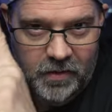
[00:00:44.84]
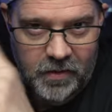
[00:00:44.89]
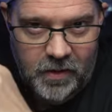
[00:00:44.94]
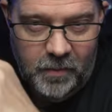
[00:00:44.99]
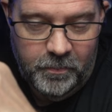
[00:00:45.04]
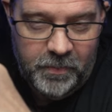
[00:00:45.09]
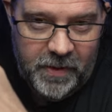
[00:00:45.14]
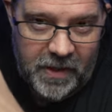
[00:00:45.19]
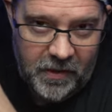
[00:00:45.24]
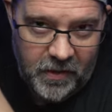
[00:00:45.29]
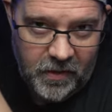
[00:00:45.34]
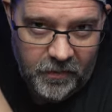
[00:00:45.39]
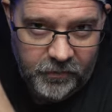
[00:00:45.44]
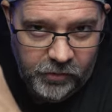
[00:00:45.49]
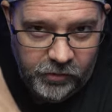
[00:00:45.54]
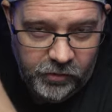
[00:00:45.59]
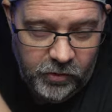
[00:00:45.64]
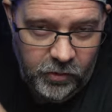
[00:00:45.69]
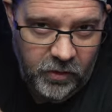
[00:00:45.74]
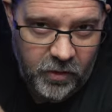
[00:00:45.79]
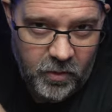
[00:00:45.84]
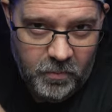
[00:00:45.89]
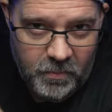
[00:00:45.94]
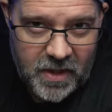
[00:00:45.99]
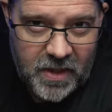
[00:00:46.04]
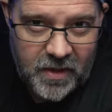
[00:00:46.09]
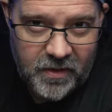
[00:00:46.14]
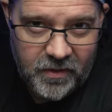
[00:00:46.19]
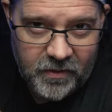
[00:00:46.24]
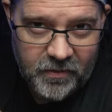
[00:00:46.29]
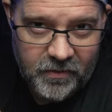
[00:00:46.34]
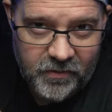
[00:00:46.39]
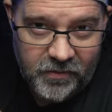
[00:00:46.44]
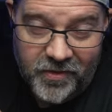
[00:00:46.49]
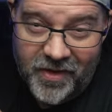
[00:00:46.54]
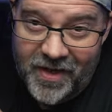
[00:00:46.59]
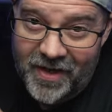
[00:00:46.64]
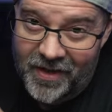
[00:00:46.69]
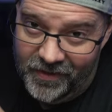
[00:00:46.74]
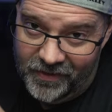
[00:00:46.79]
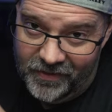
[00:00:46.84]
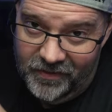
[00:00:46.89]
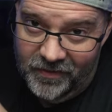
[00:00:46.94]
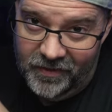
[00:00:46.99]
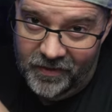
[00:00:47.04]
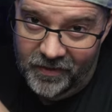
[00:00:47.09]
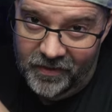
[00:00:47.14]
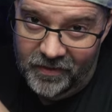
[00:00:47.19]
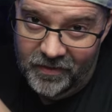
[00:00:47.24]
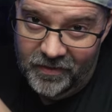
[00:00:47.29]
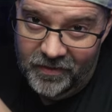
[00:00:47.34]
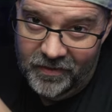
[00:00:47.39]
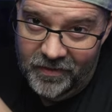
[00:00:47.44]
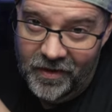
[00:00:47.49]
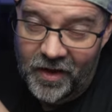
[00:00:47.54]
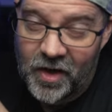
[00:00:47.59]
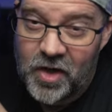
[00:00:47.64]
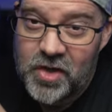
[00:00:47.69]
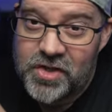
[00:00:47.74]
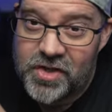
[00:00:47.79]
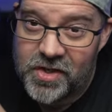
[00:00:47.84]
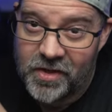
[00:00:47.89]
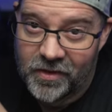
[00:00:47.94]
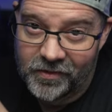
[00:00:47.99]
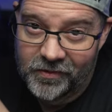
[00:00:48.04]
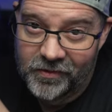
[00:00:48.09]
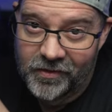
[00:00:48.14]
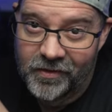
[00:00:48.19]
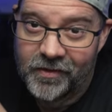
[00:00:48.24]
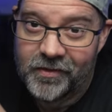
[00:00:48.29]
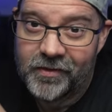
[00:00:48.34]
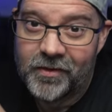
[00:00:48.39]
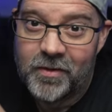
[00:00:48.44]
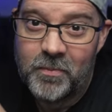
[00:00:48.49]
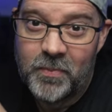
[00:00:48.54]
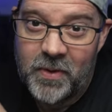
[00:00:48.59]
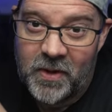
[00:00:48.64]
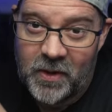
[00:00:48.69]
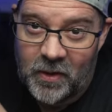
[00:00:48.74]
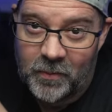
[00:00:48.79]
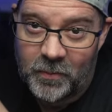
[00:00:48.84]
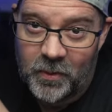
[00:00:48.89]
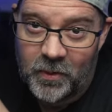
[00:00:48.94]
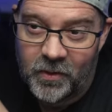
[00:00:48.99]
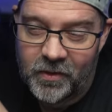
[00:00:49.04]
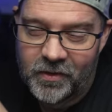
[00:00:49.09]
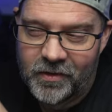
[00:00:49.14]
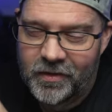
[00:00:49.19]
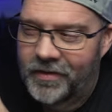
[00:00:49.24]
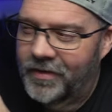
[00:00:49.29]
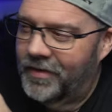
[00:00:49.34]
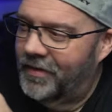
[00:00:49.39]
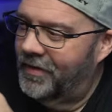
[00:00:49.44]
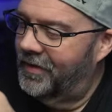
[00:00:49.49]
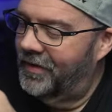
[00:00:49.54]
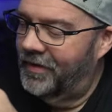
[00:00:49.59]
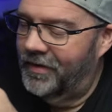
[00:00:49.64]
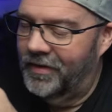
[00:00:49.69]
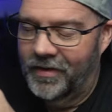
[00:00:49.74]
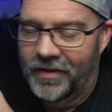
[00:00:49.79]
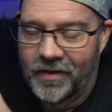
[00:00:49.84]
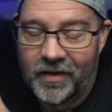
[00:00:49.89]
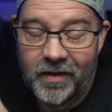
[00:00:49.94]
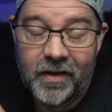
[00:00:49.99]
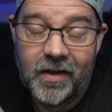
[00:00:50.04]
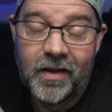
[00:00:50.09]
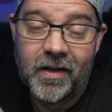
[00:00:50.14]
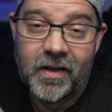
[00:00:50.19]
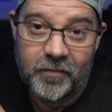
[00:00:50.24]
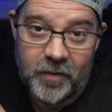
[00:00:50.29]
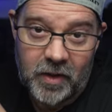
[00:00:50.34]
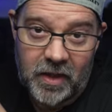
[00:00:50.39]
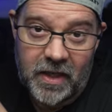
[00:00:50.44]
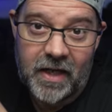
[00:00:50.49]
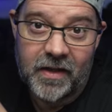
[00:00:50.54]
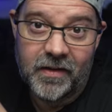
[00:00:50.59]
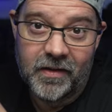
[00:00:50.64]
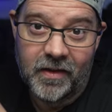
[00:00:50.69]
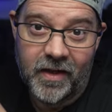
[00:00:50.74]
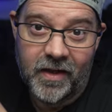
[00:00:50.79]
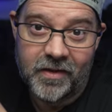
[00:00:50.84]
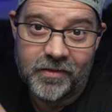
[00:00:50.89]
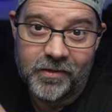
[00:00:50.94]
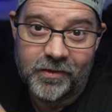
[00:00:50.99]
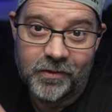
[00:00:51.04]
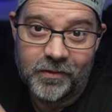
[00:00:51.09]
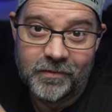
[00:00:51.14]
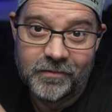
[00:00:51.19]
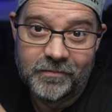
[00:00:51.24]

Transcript: a pair of studio monitors that I think are just as comparable and a hell of a lot less.